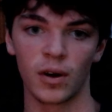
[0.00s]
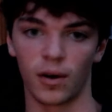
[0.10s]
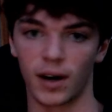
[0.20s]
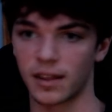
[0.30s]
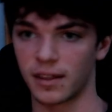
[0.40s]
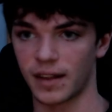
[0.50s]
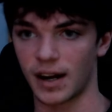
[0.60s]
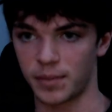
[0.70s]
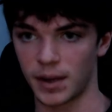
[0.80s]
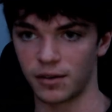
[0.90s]
or anything that
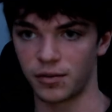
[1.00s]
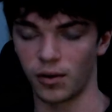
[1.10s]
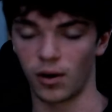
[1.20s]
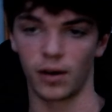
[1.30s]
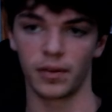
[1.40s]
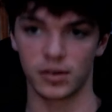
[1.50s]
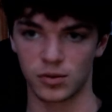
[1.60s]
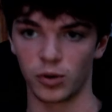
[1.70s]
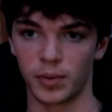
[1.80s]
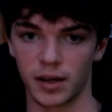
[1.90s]
I paid for or the
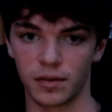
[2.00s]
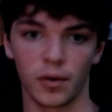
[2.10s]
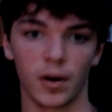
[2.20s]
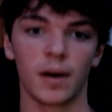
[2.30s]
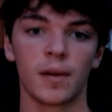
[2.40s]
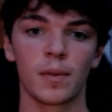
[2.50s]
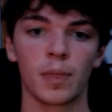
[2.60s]
school paid for.